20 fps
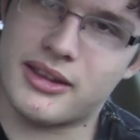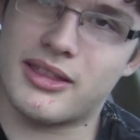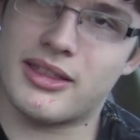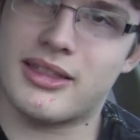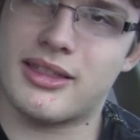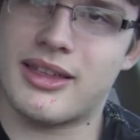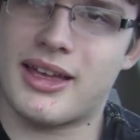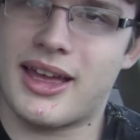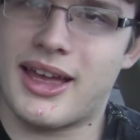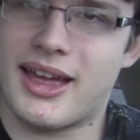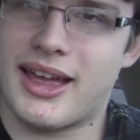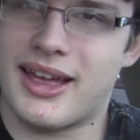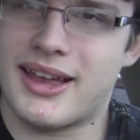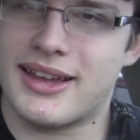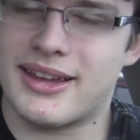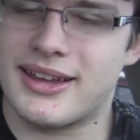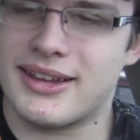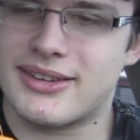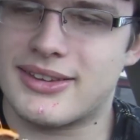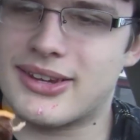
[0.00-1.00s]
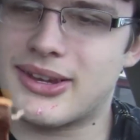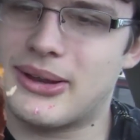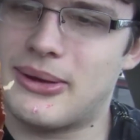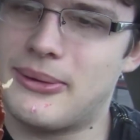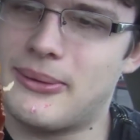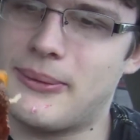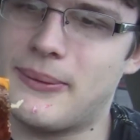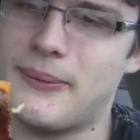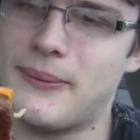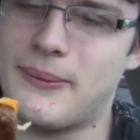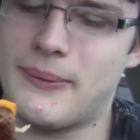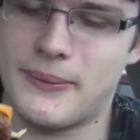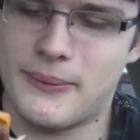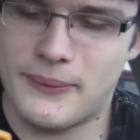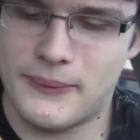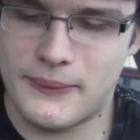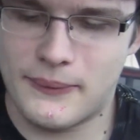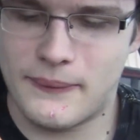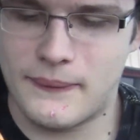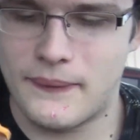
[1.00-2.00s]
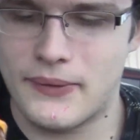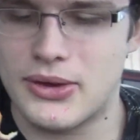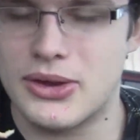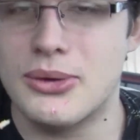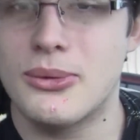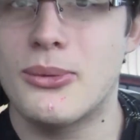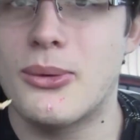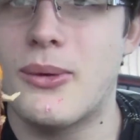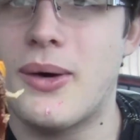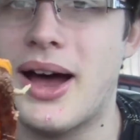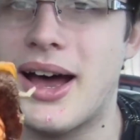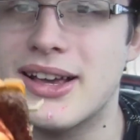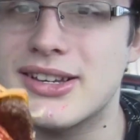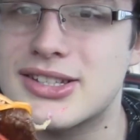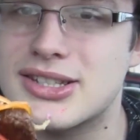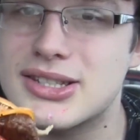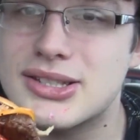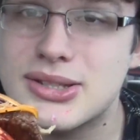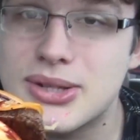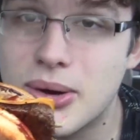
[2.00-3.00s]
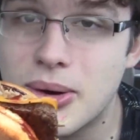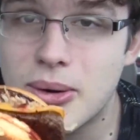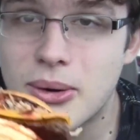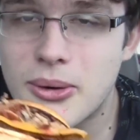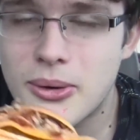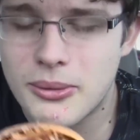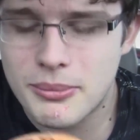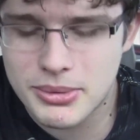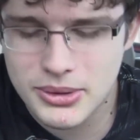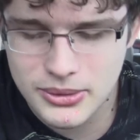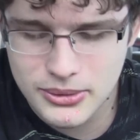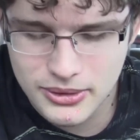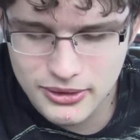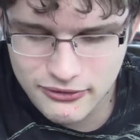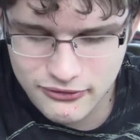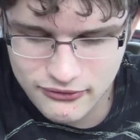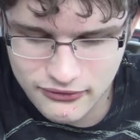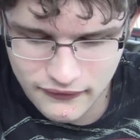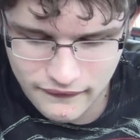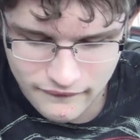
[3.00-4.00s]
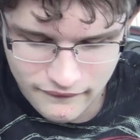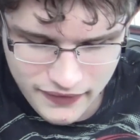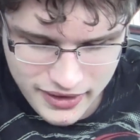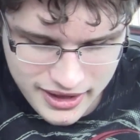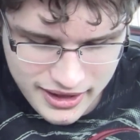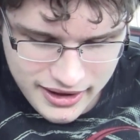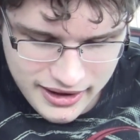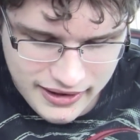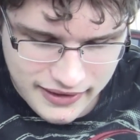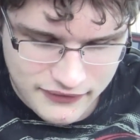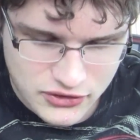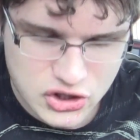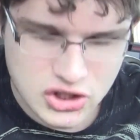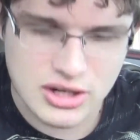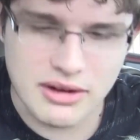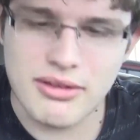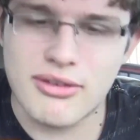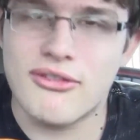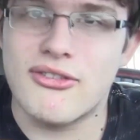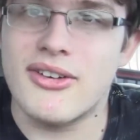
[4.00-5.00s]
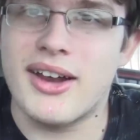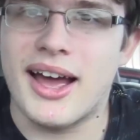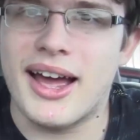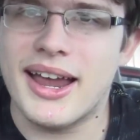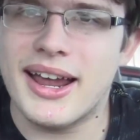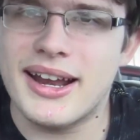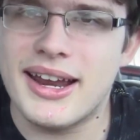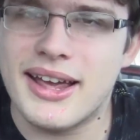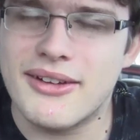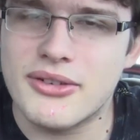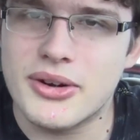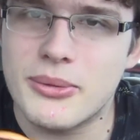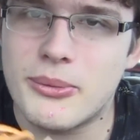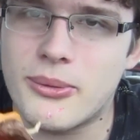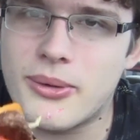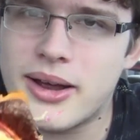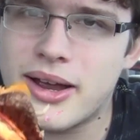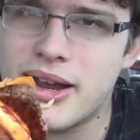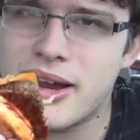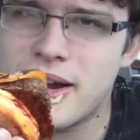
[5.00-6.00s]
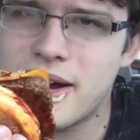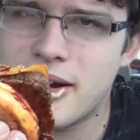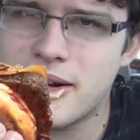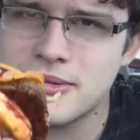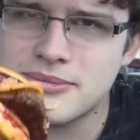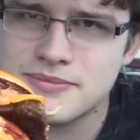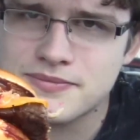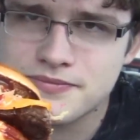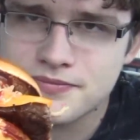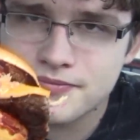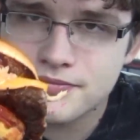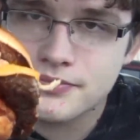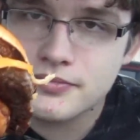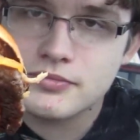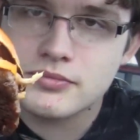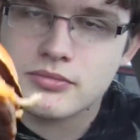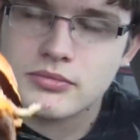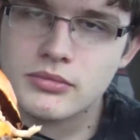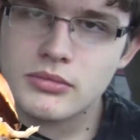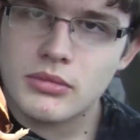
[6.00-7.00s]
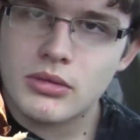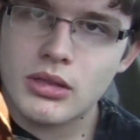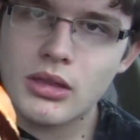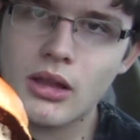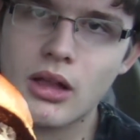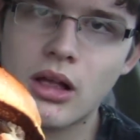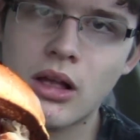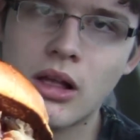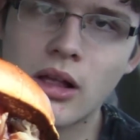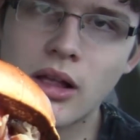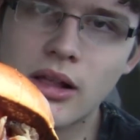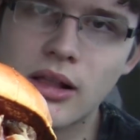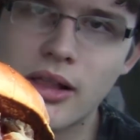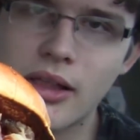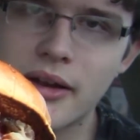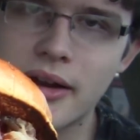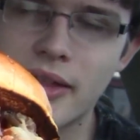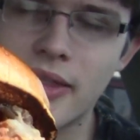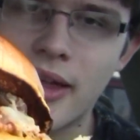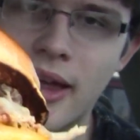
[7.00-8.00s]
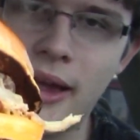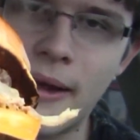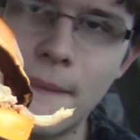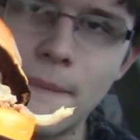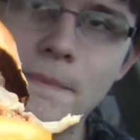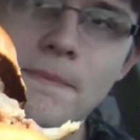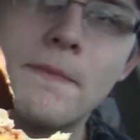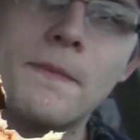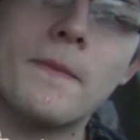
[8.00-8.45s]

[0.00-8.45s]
at that. Oh, you are so beautiful, and shit's flying everywhere. Look at that.